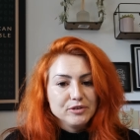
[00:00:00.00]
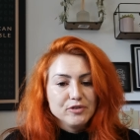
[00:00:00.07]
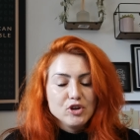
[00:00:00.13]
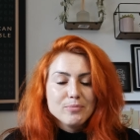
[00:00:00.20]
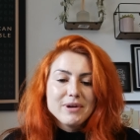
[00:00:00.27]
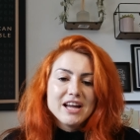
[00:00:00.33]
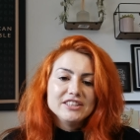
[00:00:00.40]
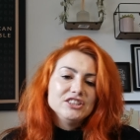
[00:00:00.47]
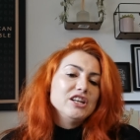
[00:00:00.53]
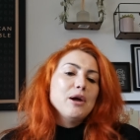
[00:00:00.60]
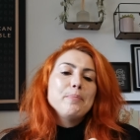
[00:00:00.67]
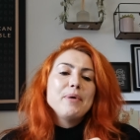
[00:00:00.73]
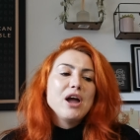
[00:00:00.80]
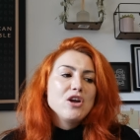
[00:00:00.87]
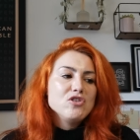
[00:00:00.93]
So if you imagine
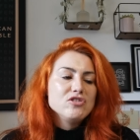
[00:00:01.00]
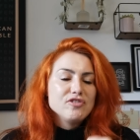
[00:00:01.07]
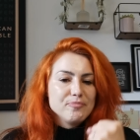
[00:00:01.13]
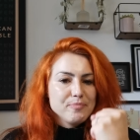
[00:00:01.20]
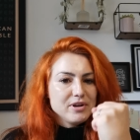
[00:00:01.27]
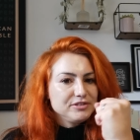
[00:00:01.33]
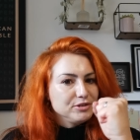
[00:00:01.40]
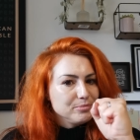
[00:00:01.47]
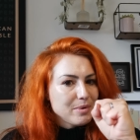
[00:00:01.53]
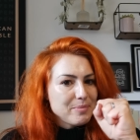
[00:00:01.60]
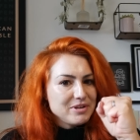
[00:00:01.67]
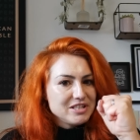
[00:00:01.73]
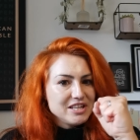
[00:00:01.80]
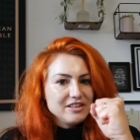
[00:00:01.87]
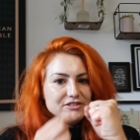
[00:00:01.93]
a pound of muscle
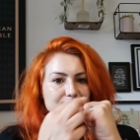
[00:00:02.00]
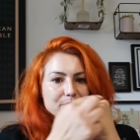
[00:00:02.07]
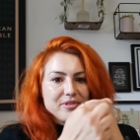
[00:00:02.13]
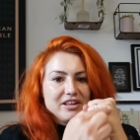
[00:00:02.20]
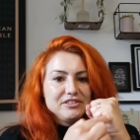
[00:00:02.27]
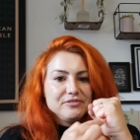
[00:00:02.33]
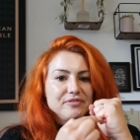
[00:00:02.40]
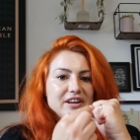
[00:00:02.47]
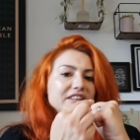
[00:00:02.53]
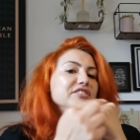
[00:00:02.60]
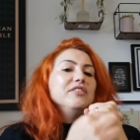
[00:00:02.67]
maybe takes up this